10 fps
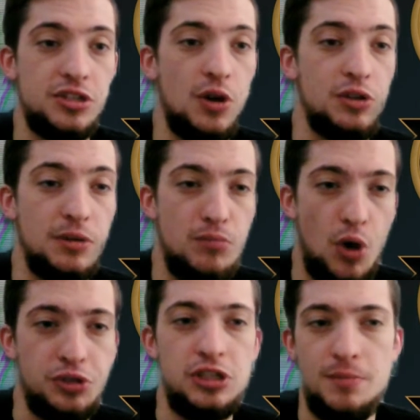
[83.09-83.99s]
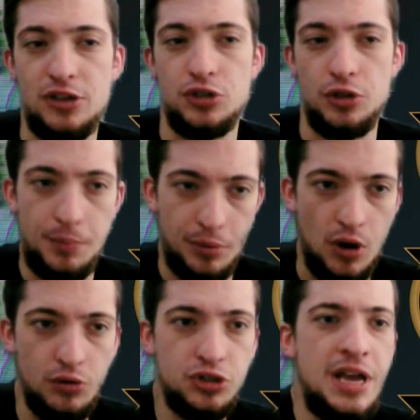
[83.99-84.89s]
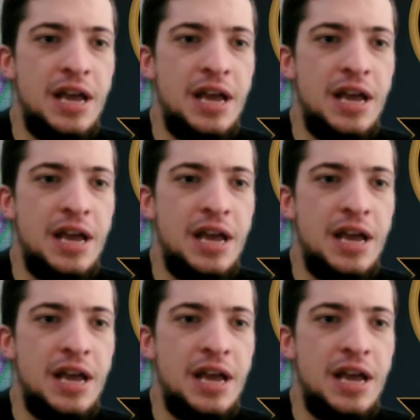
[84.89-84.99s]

So it's a multidimensional approach